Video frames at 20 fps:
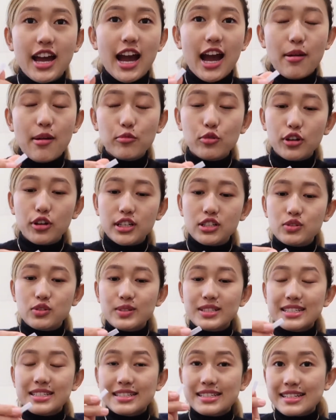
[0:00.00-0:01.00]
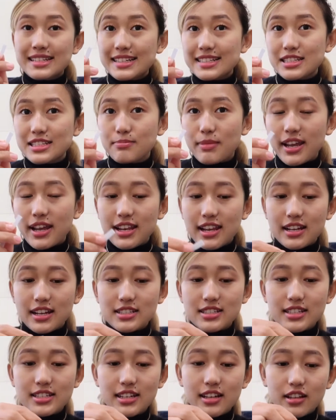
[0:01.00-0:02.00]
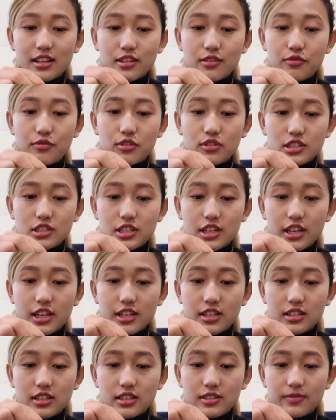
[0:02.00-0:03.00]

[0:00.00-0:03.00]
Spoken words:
I'm going to stitch my elastic on the bodkin.